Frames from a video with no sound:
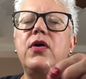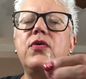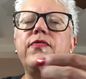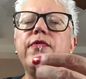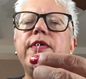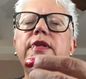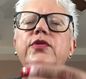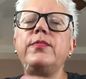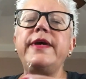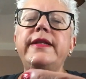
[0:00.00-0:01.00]
over a
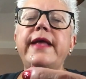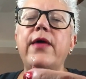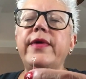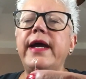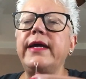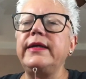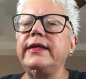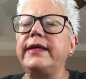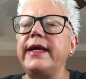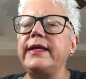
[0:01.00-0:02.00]
little bit, that way I
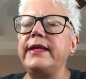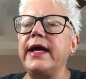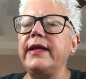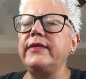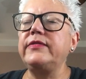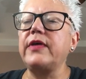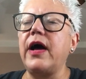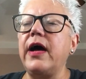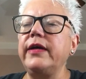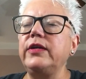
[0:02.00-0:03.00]
get a nice
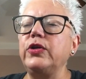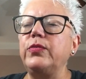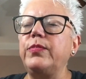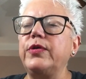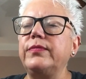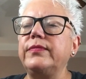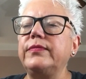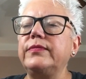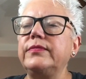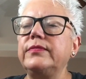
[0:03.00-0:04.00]
eye loop.
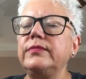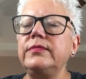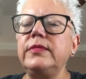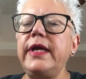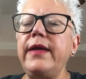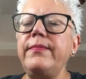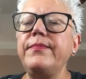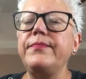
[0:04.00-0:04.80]
Okay,